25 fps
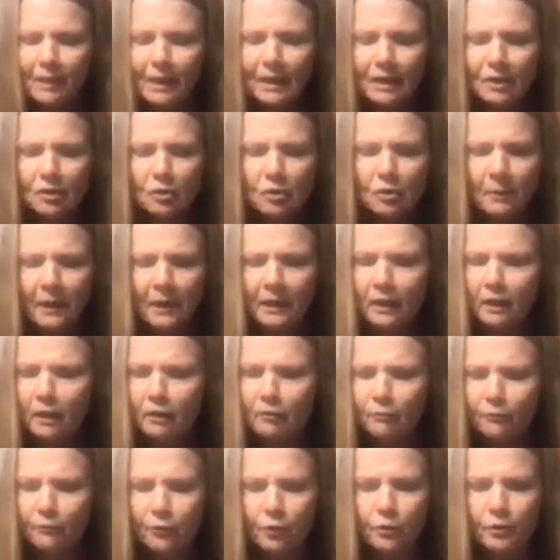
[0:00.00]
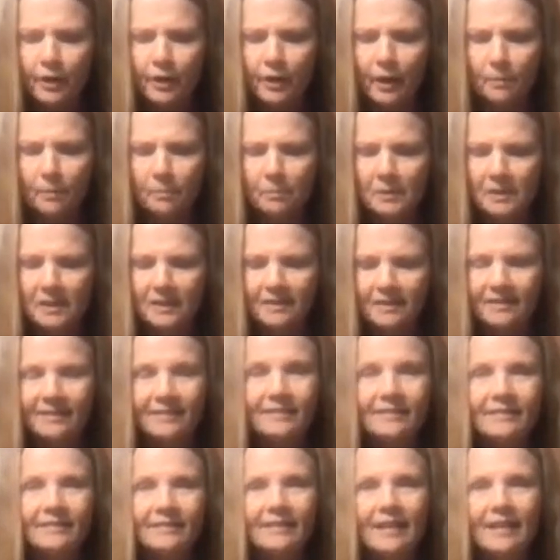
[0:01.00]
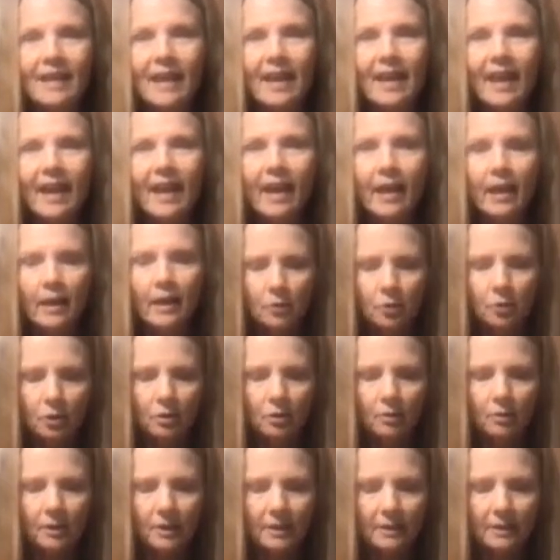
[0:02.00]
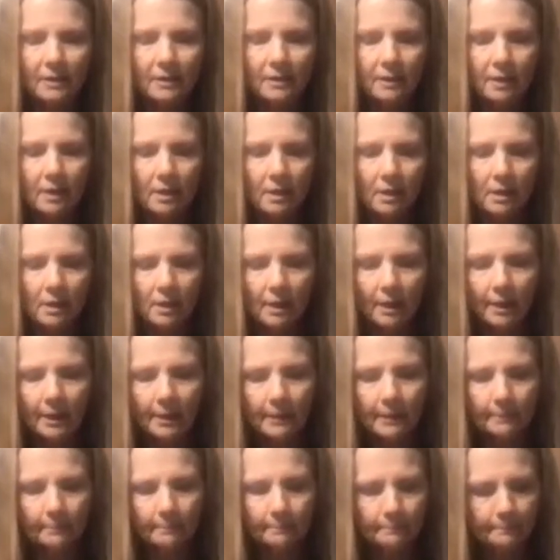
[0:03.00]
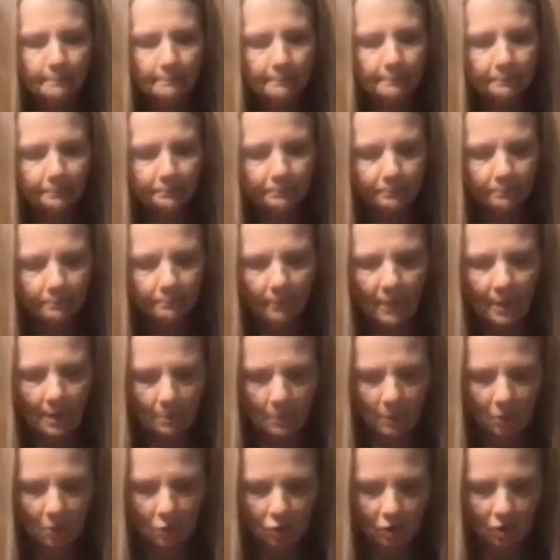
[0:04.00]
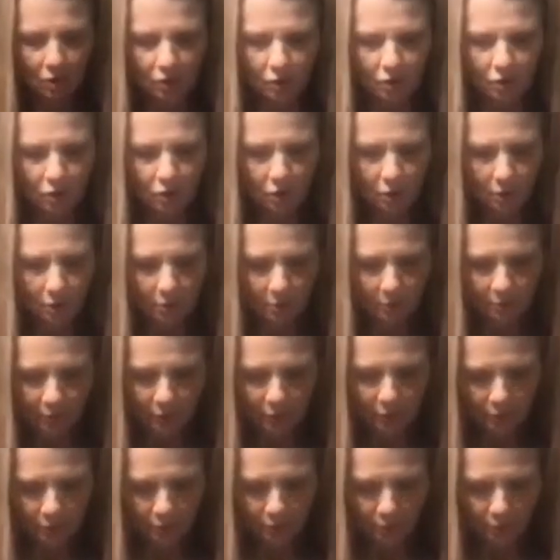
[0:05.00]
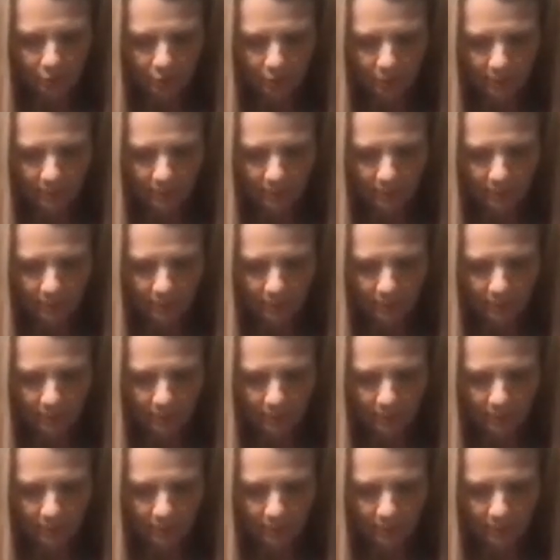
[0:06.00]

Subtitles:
these are my little fruit cups. And you can see, let me just show you